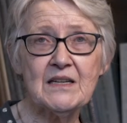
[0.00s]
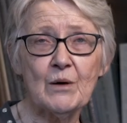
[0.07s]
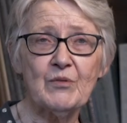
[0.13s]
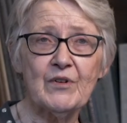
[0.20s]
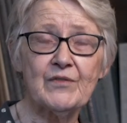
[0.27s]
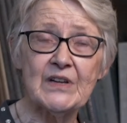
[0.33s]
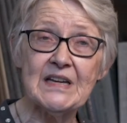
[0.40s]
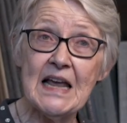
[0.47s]
up
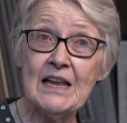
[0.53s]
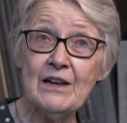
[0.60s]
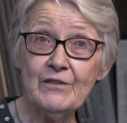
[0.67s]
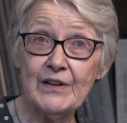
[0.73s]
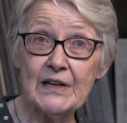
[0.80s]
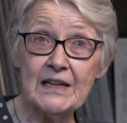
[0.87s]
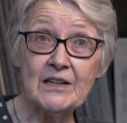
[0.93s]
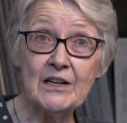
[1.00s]
of an
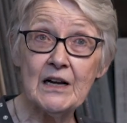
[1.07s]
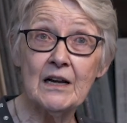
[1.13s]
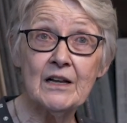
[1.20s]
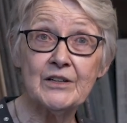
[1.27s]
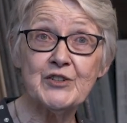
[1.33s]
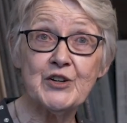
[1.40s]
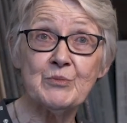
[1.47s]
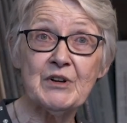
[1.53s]
invalid
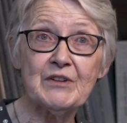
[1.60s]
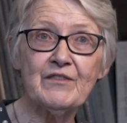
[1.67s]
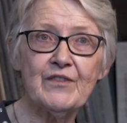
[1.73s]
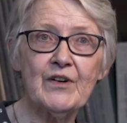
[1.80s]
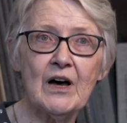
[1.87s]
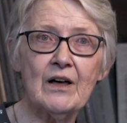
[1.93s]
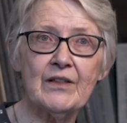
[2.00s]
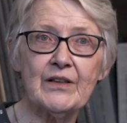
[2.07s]
clergyman
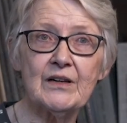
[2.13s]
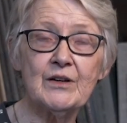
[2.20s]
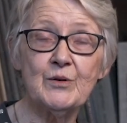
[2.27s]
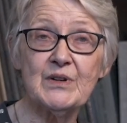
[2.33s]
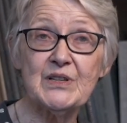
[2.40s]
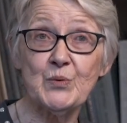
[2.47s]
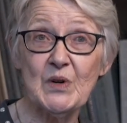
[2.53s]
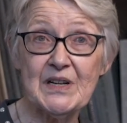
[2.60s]
father who
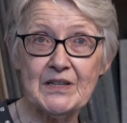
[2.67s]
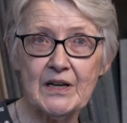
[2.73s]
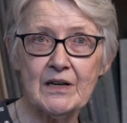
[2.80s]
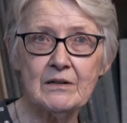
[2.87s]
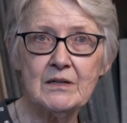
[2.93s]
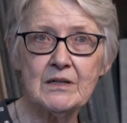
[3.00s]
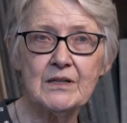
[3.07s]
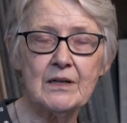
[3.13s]
is
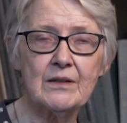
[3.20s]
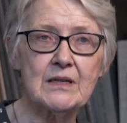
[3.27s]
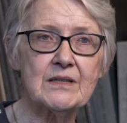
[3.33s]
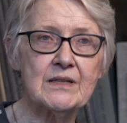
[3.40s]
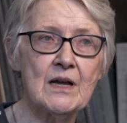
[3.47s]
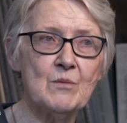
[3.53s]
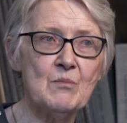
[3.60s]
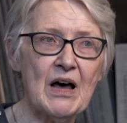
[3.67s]
widowed, so there's
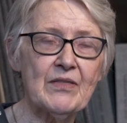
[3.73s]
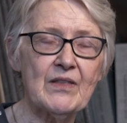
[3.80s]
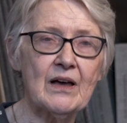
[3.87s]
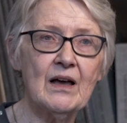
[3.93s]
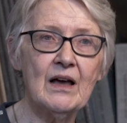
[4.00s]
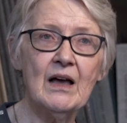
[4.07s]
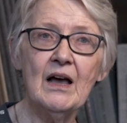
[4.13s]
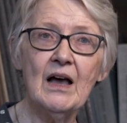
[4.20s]
no
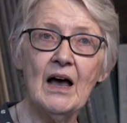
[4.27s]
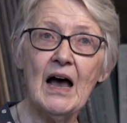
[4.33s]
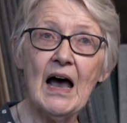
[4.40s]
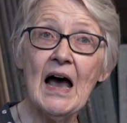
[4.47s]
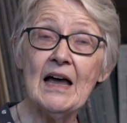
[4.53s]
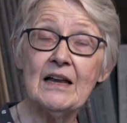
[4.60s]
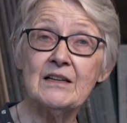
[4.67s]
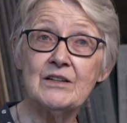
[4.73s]
mother,
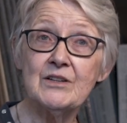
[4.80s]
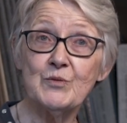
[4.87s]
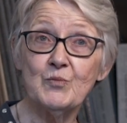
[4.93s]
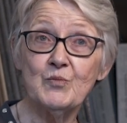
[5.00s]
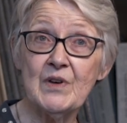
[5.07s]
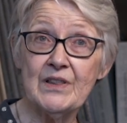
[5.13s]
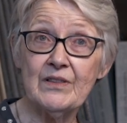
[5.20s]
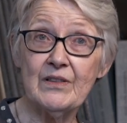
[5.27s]
and
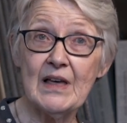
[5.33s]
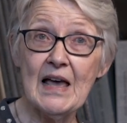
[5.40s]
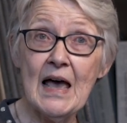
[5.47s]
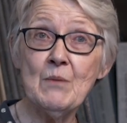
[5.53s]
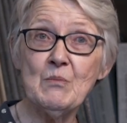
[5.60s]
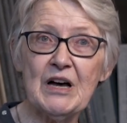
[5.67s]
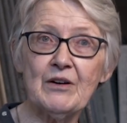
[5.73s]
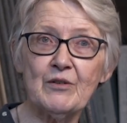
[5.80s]
with
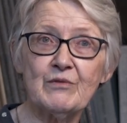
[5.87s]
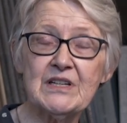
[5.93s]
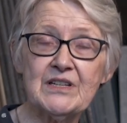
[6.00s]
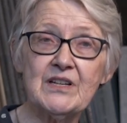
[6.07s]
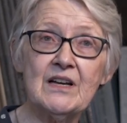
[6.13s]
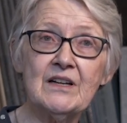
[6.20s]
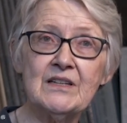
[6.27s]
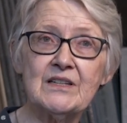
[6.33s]
Emma
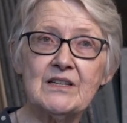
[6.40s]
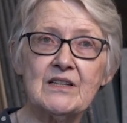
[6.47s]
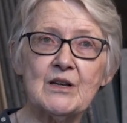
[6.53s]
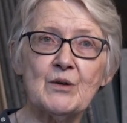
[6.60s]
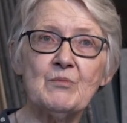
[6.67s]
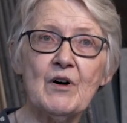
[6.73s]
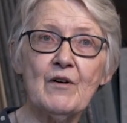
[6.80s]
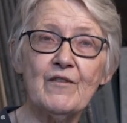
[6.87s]
returned to
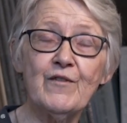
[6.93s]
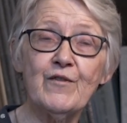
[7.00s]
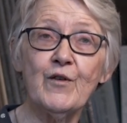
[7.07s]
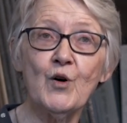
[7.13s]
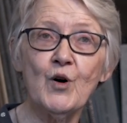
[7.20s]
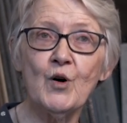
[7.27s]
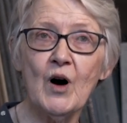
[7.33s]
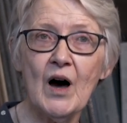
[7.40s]
them
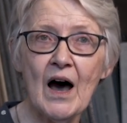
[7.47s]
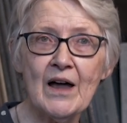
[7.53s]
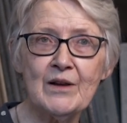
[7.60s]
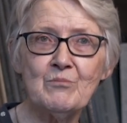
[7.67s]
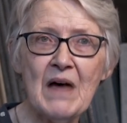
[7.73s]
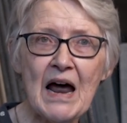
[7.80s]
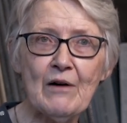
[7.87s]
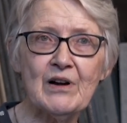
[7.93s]
4
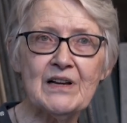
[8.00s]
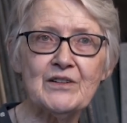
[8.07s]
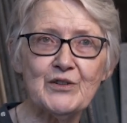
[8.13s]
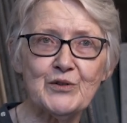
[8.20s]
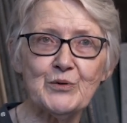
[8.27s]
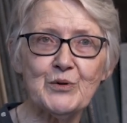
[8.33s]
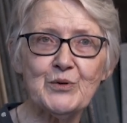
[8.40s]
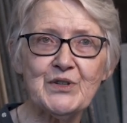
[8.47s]
unmarried
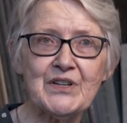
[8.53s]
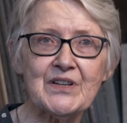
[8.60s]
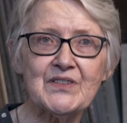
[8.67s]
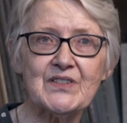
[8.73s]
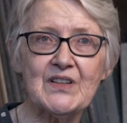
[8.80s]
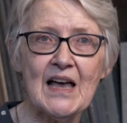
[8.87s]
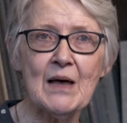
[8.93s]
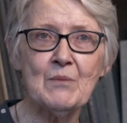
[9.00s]

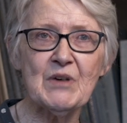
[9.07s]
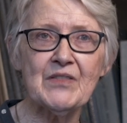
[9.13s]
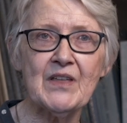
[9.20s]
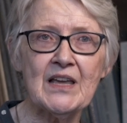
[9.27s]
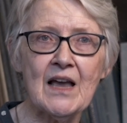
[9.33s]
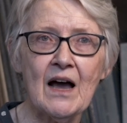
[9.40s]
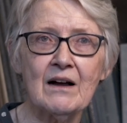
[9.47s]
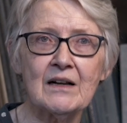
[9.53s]
daughters, Emma the
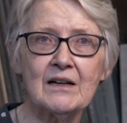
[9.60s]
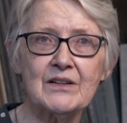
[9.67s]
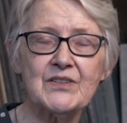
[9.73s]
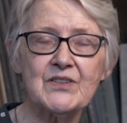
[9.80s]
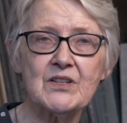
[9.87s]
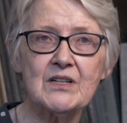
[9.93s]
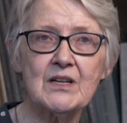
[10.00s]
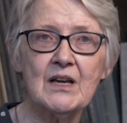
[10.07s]

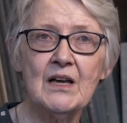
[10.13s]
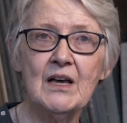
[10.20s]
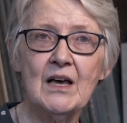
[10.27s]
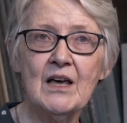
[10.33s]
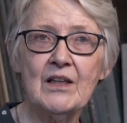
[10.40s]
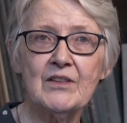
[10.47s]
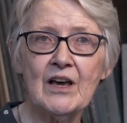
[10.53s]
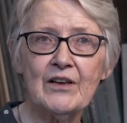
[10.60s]
youngest.
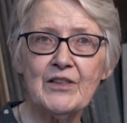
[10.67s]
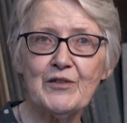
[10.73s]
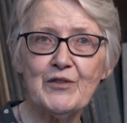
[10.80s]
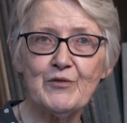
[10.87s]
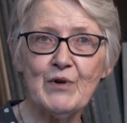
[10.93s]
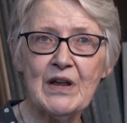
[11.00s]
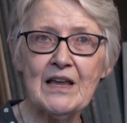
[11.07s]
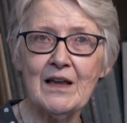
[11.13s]
The other
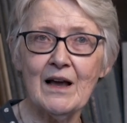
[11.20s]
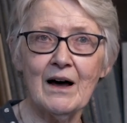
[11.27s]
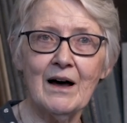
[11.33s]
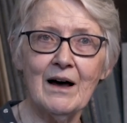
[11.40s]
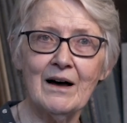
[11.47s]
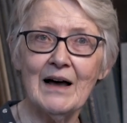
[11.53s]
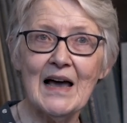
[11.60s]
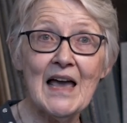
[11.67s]
3
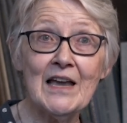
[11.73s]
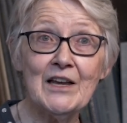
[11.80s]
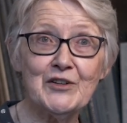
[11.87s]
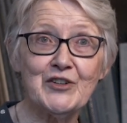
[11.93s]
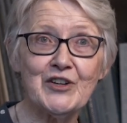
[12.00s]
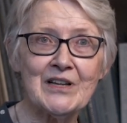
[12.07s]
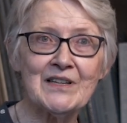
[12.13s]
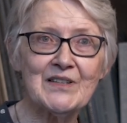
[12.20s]
are
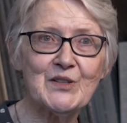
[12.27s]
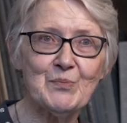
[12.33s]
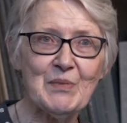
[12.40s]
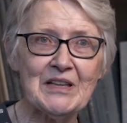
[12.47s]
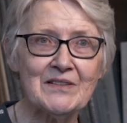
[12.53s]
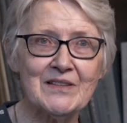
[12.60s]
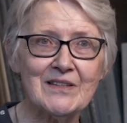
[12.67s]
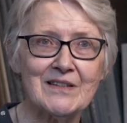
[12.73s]
aging
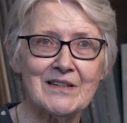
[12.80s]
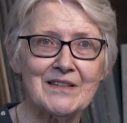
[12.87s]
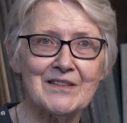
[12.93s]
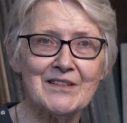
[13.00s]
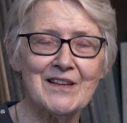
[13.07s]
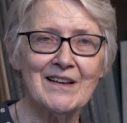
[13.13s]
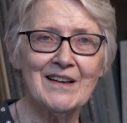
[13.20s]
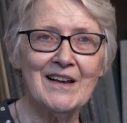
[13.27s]
spinsters,